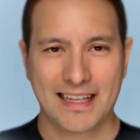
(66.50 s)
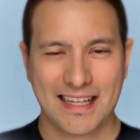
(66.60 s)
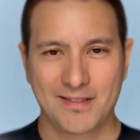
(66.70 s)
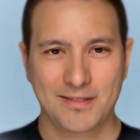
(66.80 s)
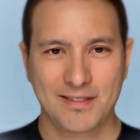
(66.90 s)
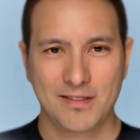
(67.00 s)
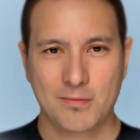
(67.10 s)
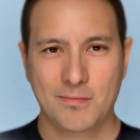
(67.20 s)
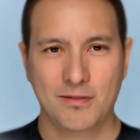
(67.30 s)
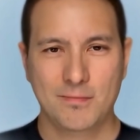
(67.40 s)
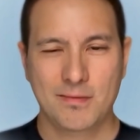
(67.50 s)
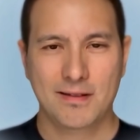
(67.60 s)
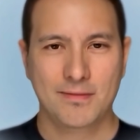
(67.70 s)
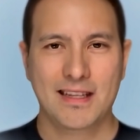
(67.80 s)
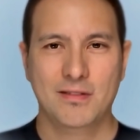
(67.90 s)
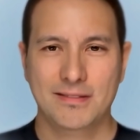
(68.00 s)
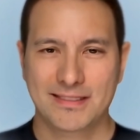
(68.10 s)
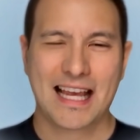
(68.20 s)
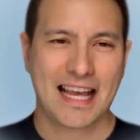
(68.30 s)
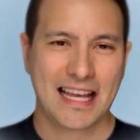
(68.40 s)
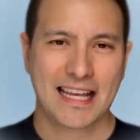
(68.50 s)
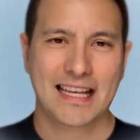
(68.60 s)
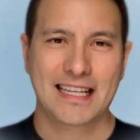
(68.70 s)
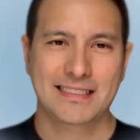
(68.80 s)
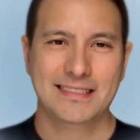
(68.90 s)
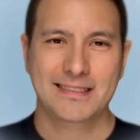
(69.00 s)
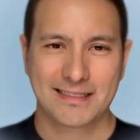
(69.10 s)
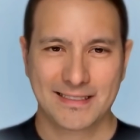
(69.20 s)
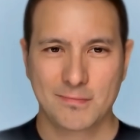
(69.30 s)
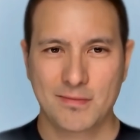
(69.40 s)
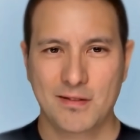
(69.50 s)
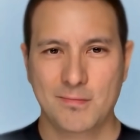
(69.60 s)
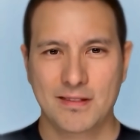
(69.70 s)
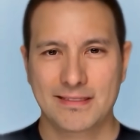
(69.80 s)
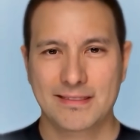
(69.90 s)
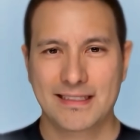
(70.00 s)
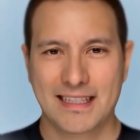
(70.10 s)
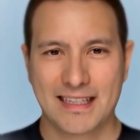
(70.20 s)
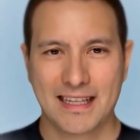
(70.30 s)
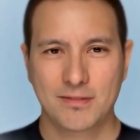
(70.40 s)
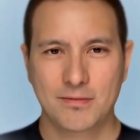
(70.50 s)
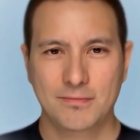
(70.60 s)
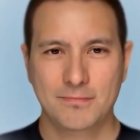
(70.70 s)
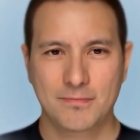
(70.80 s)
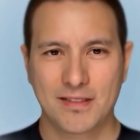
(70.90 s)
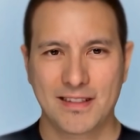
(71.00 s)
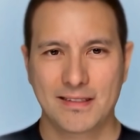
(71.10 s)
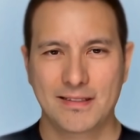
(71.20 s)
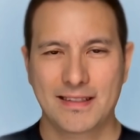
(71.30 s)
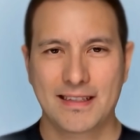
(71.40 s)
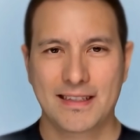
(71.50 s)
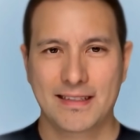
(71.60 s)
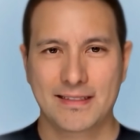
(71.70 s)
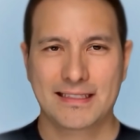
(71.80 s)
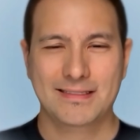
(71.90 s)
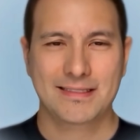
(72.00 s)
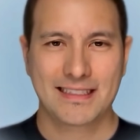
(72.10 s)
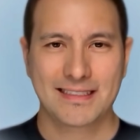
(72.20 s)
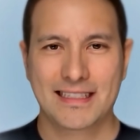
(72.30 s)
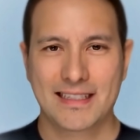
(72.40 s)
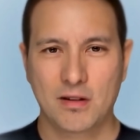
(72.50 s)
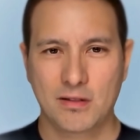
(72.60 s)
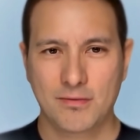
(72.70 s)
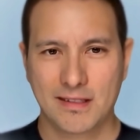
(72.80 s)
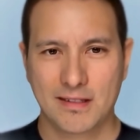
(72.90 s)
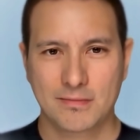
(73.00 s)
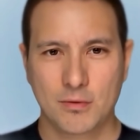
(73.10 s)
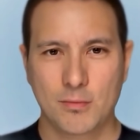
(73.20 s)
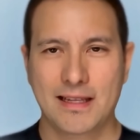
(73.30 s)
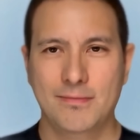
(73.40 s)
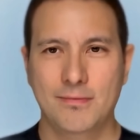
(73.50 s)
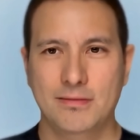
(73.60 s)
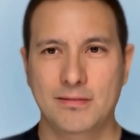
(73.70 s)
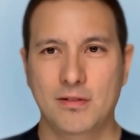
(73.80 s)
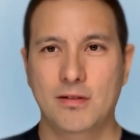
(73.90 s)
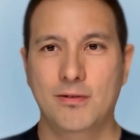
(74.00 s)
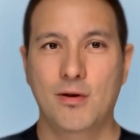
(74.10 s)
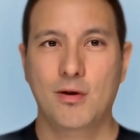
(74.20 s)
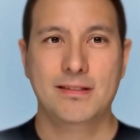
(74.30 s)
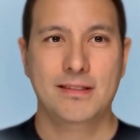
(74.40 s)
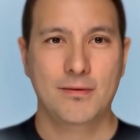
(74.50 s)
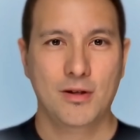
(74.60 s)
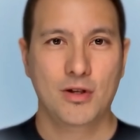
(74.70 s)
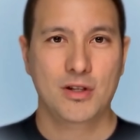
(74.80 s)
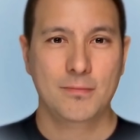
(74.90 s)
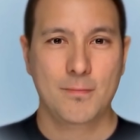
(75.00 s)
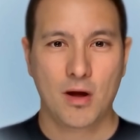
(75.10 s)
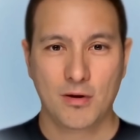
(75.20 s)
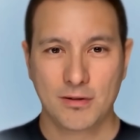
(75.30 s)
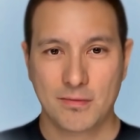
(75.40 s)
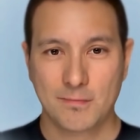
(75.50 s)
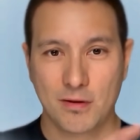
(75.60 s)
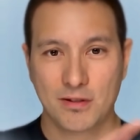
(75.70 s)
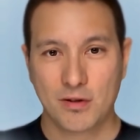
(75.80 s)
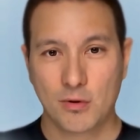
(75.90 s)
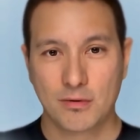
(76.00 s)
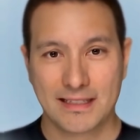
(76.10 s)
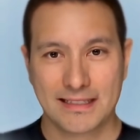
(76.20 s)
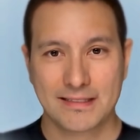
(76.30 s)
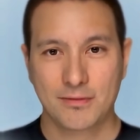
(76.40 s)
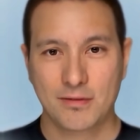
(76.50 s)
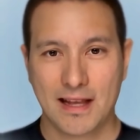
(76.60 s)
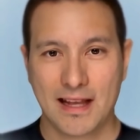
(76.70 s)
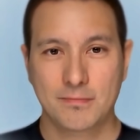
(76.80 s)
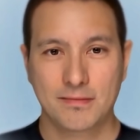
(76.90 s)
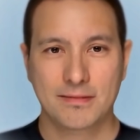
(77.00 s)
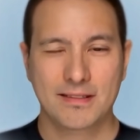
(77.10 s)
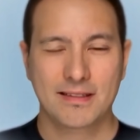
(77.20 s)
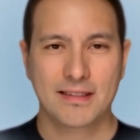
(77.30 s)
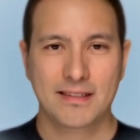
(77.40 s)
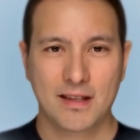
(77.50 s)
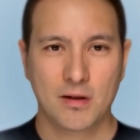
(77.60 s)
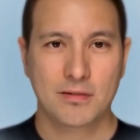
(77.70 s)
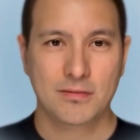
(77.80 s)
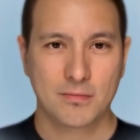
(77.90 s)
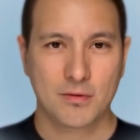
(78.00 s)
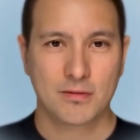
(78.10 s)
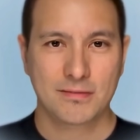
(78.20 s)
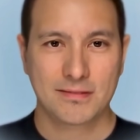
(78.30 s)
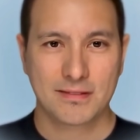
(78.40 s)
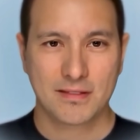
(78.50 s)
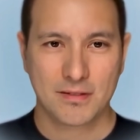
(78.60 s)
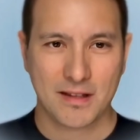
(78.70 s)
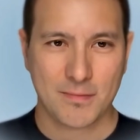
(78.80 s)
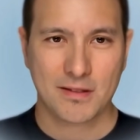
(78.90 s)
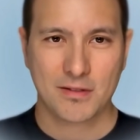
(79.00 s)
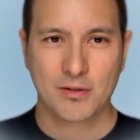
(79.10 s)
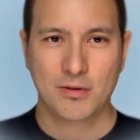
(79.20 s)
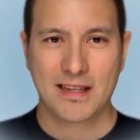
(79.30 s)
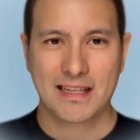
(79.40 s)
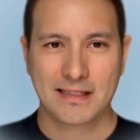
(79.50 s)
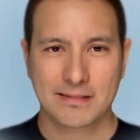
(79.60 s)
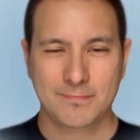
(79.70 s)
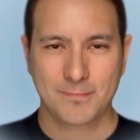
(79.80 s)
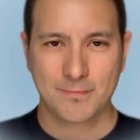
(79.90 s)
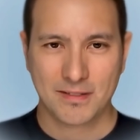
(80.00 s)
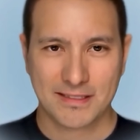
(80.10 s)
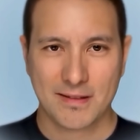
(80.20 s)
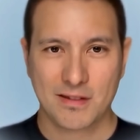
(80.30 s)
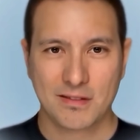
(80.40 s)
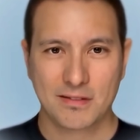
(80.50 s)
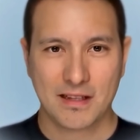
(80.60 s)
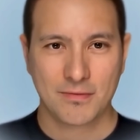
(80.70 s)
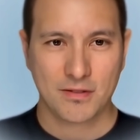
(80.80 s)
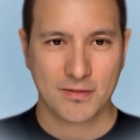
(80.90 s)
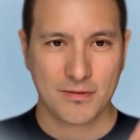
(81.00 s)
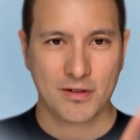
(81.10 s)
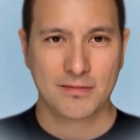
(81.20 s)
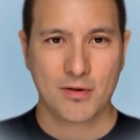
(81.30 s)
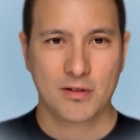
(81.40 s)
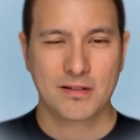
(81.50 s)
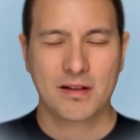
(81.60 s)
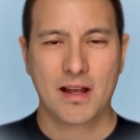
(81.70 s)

you you know me from my videos. It is similar, but uh, I do feel that's exactly how I felt when I saw the first version of the personas from Apple. They also looked a bit too young. Same here now for the first version